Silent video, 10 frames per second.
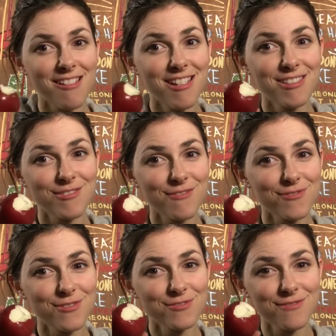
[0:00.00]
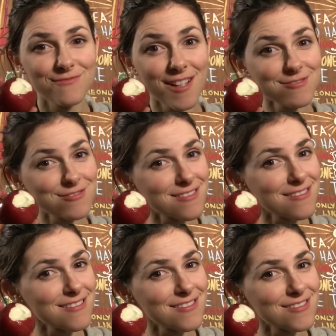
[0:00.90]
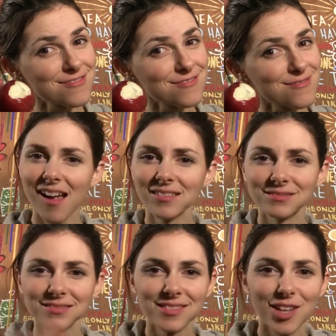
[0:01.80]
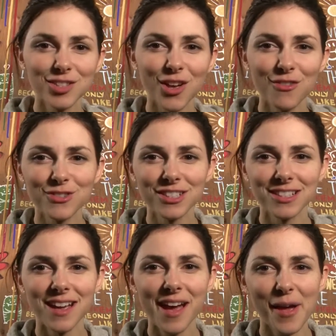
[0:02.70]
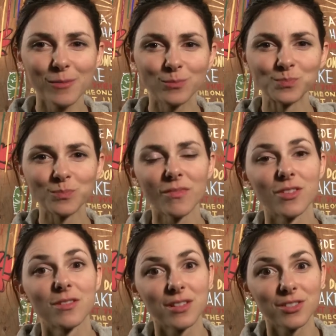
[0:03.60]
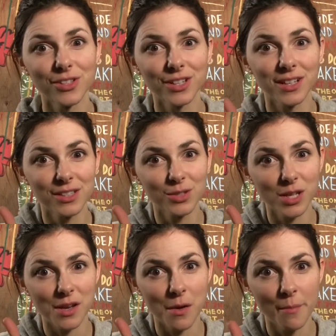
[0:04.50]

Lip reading: Eat your fruits and veggies! That's all for today. I'll see you next week.